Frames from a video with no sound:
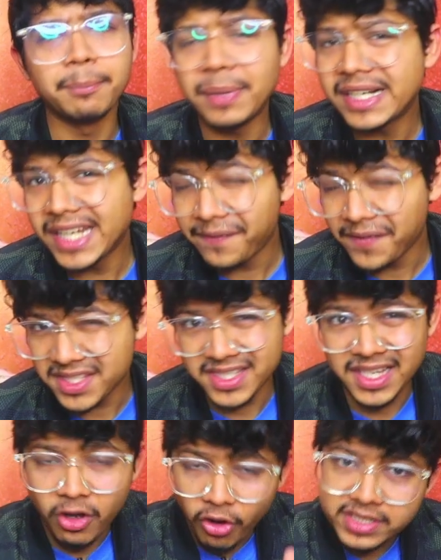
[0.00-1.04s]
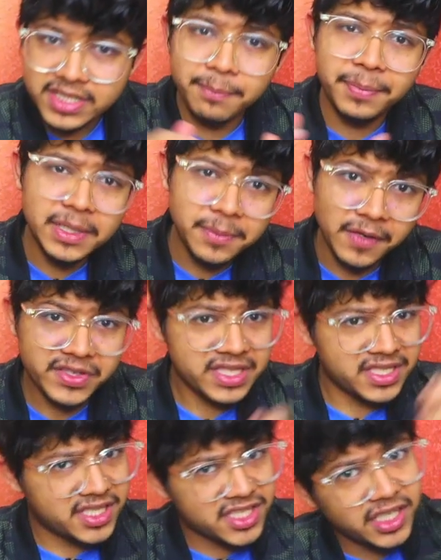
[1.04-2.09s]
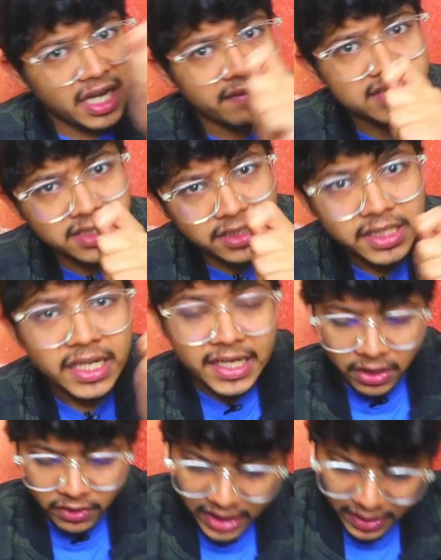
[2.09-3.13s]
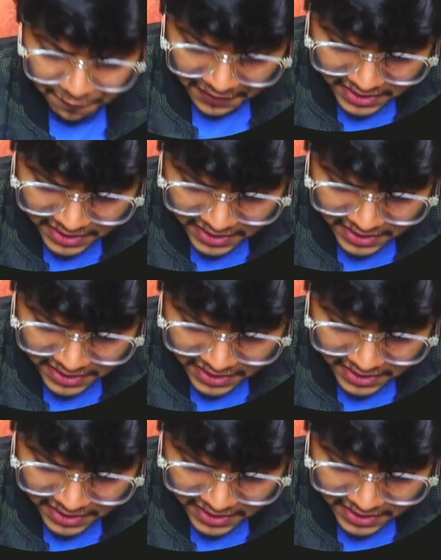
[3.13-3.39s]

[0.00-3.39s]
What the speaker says: DFS is a, or a simple BFS is just a traversal. Now, if it is a